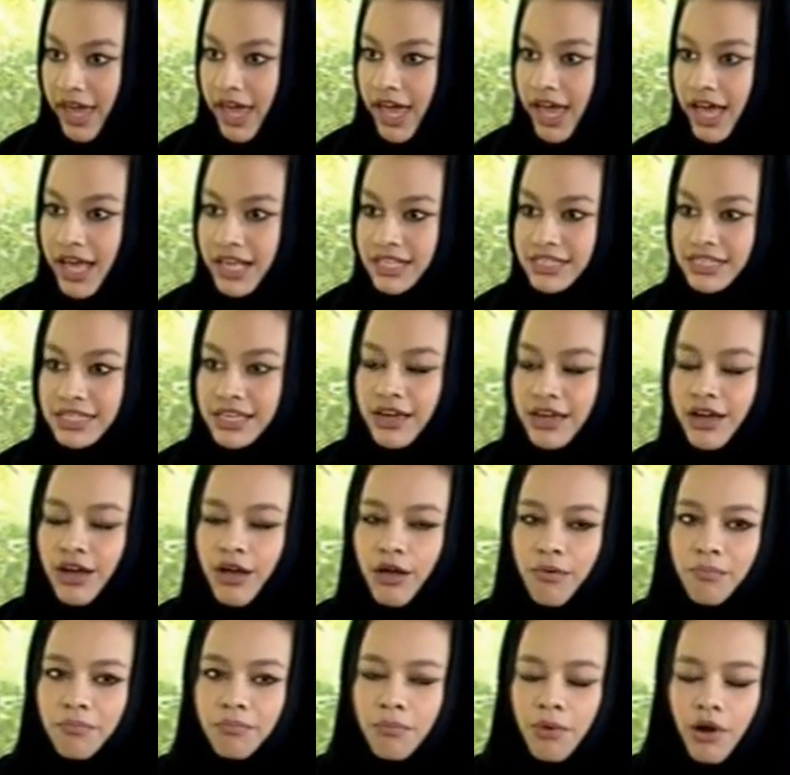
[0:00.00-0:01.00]
has
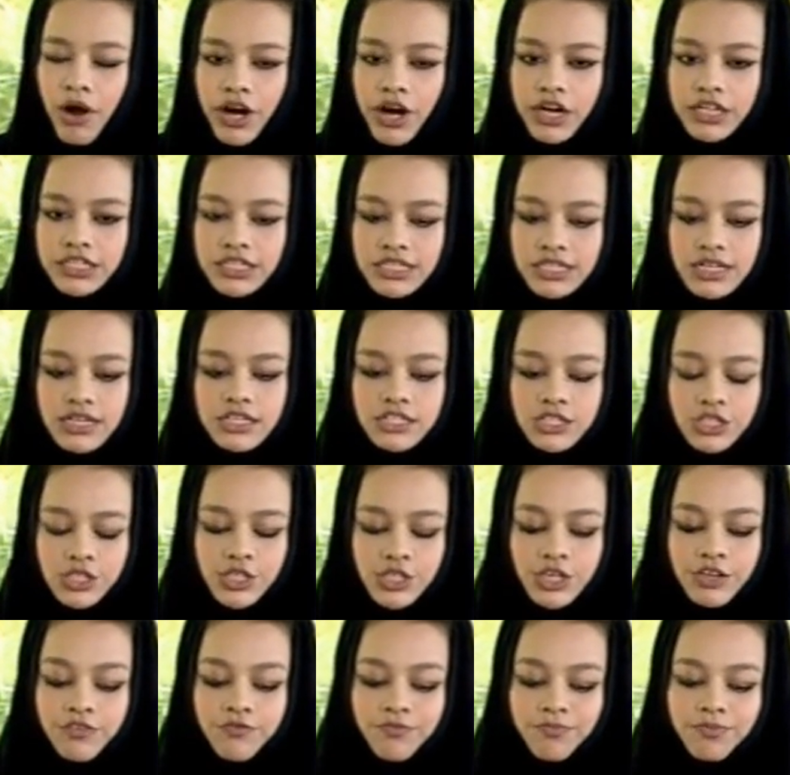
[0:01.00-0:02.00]
marked
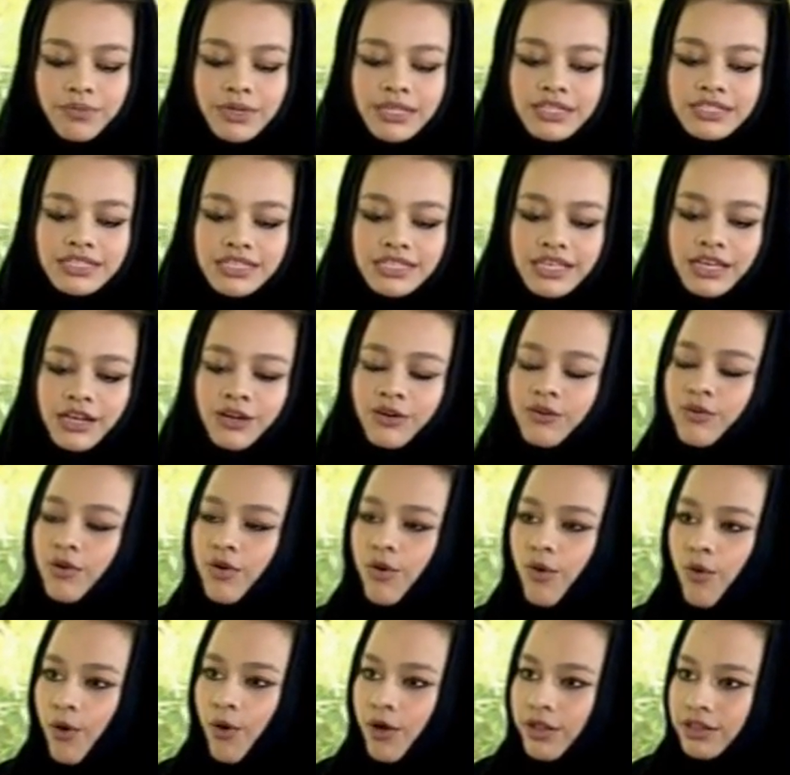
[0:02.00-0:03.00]
achievements in
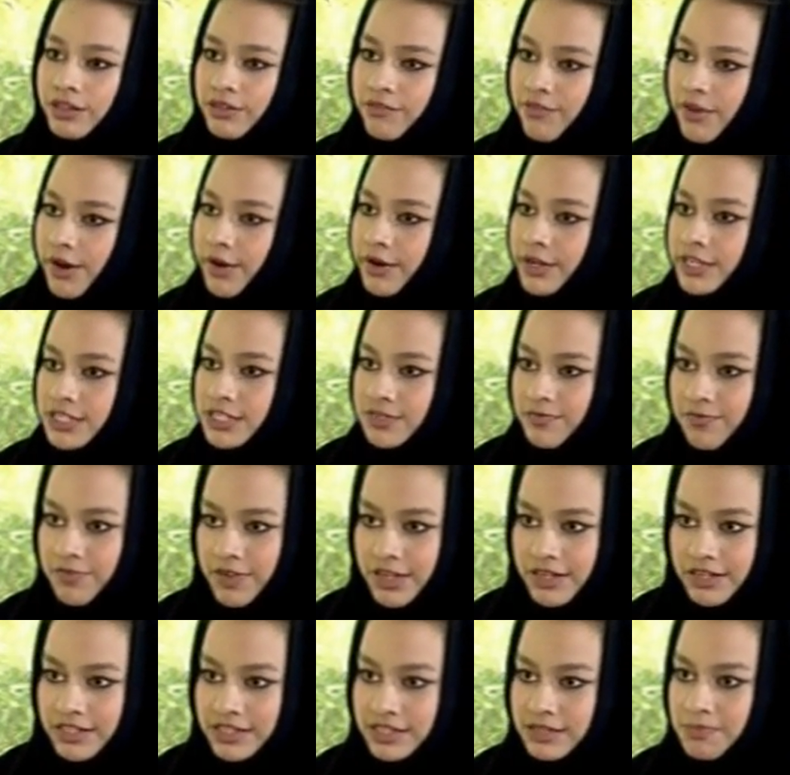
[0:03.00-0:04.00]
all the various
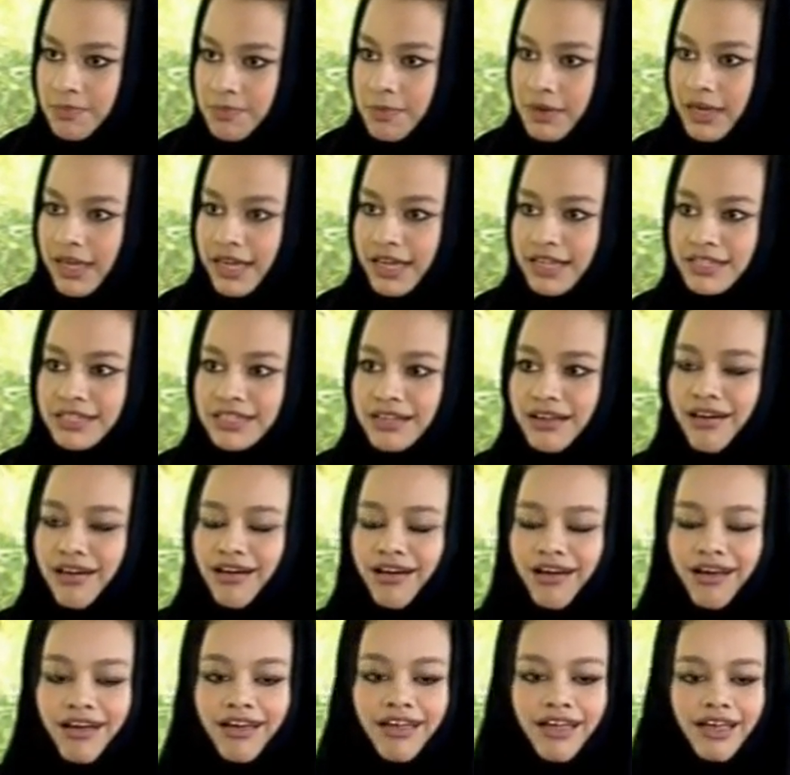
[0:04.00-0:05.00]
fields, be it
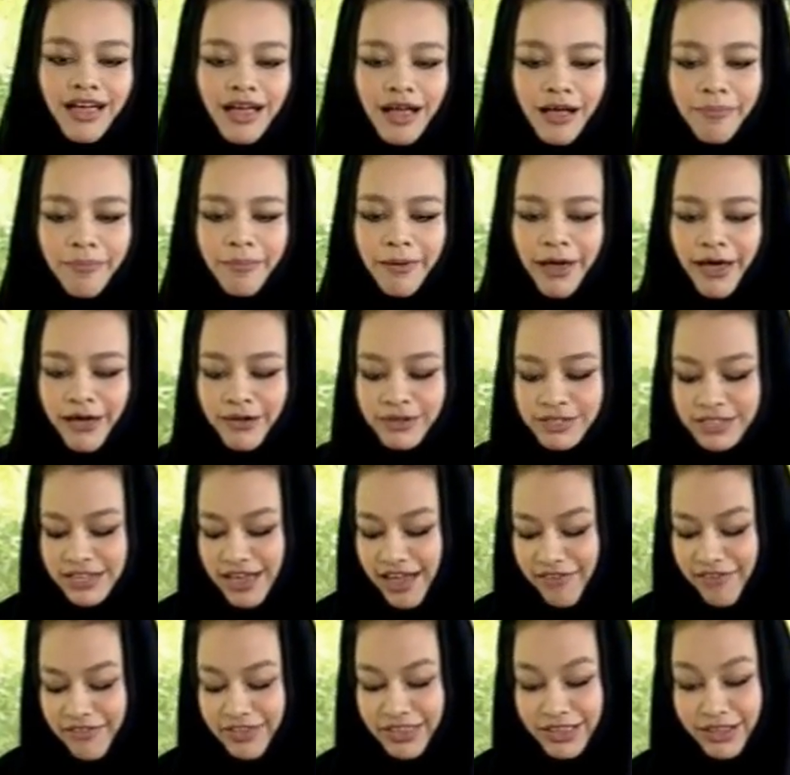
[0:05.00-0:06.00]
about
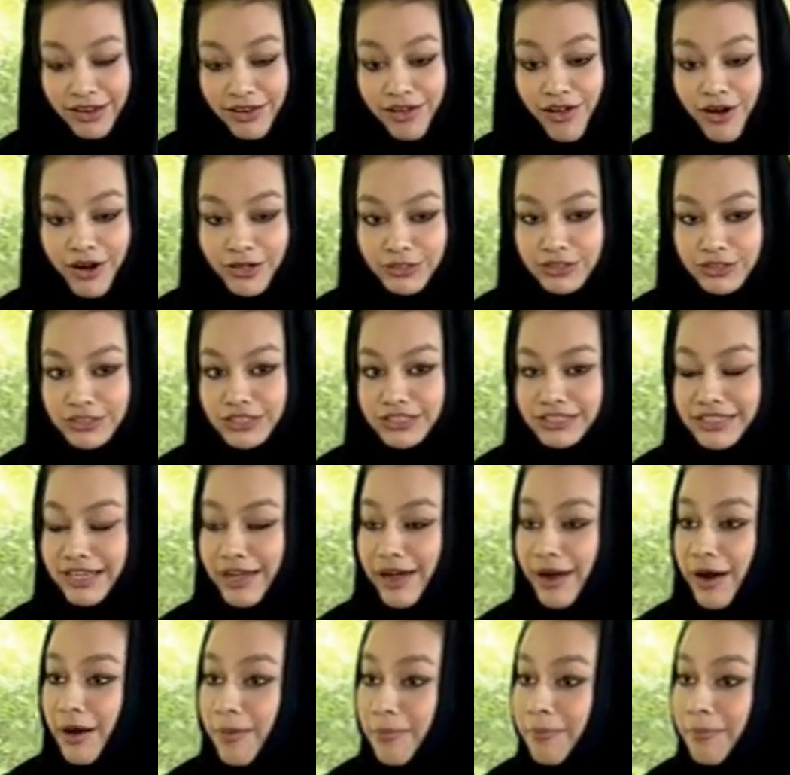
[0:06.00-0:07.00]
having the largest
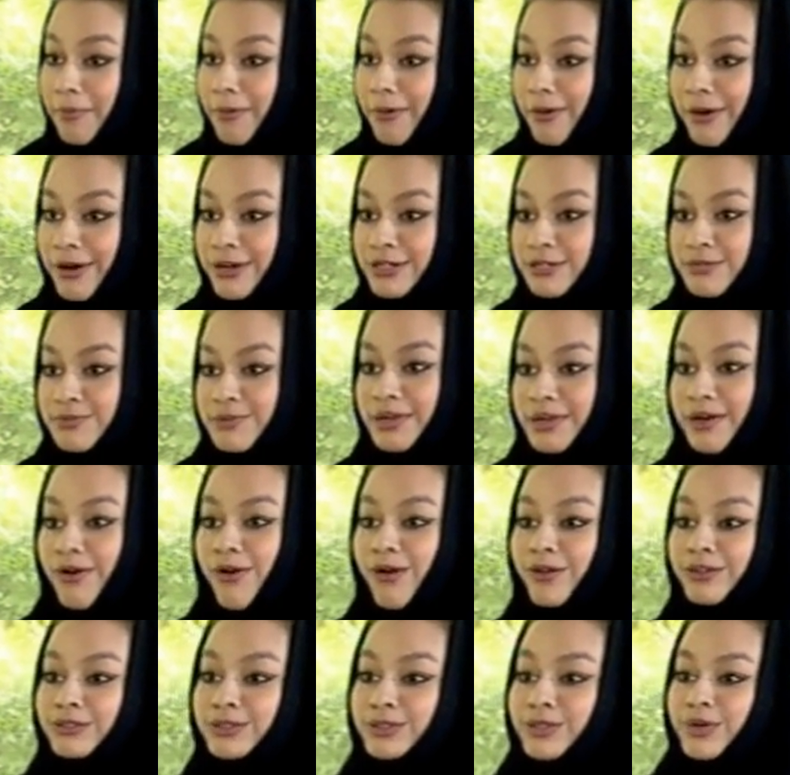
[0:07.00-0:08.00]
airport. We
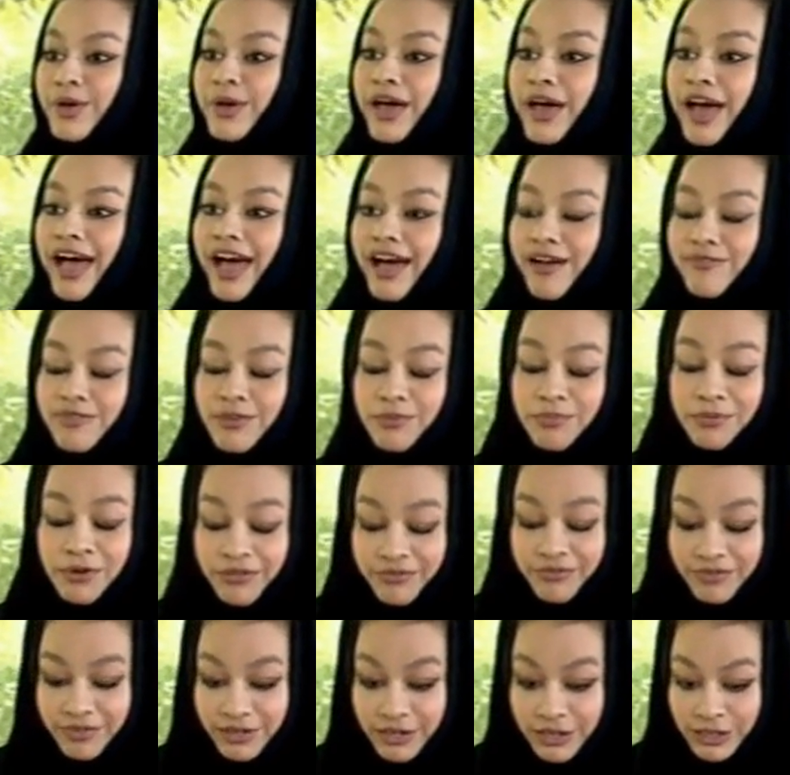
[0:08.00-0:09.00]
also have the
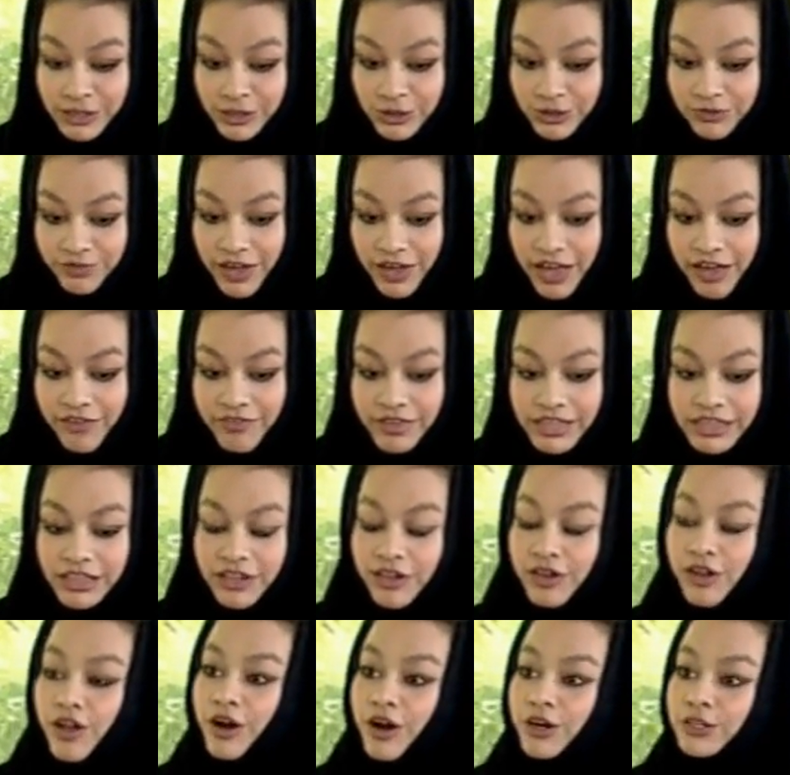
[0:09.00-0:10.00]
privilege of having the
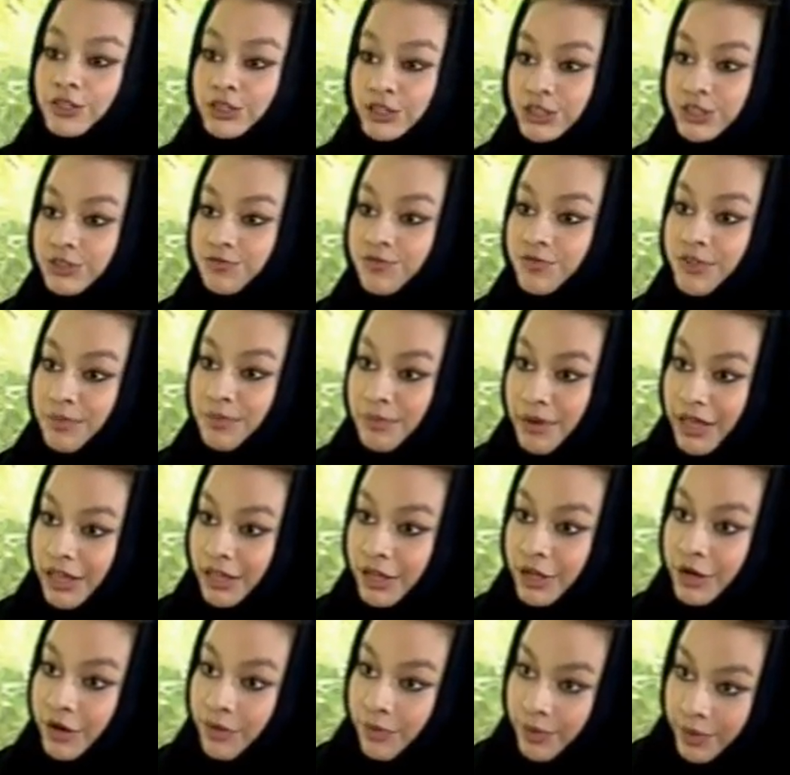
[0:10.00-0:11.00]
largest female
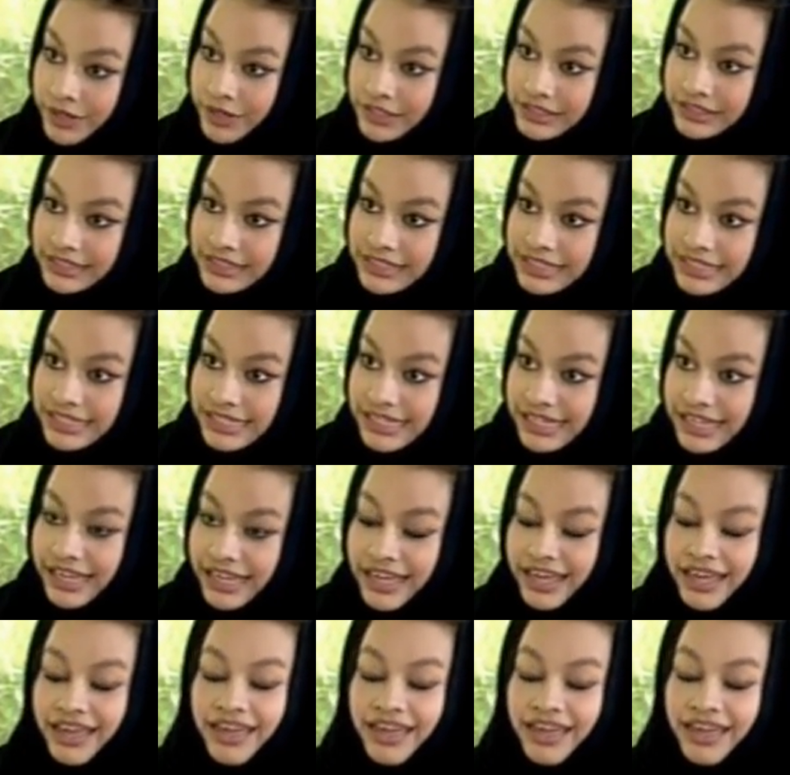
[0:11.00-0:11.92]
university.